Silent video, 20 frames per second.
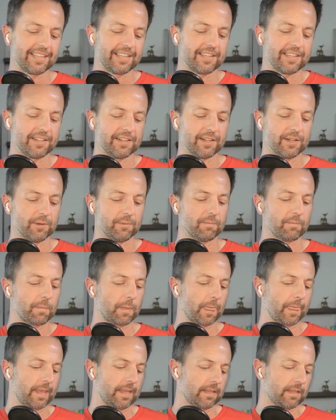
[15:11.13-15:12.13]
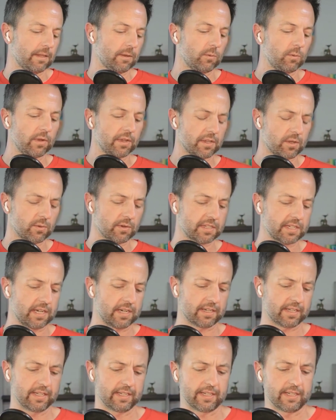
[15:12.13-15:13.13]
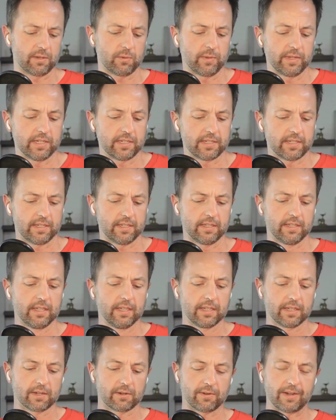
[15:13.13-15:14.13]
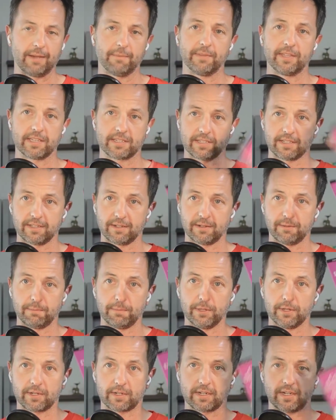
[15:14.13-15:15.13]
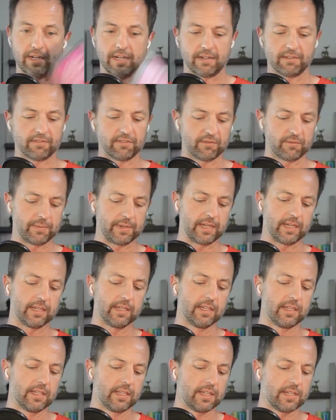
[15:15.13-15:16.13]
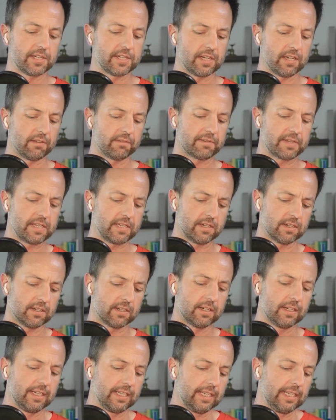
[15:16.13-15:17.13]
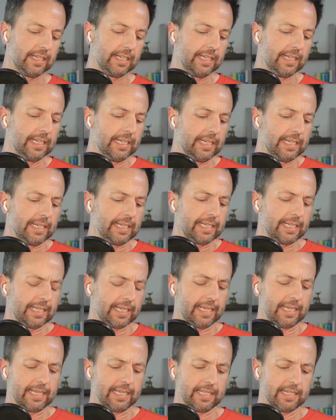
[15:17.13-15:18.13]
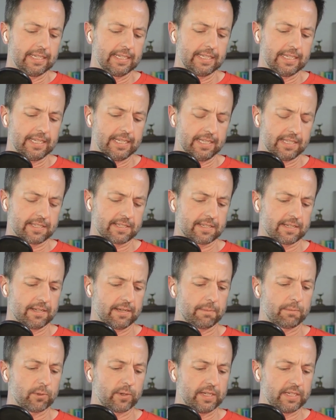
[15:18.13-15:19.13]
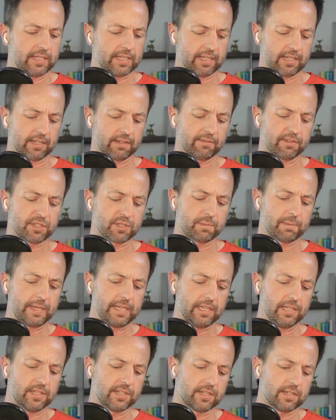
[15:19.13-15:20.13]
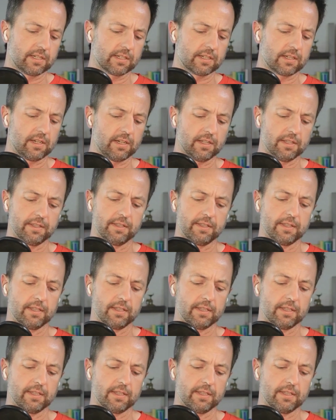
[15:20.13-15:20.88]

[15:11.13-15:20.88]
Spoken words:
You know, while you were talking, I went to grab this little book off of my shelf here, and it's a printing of a speech called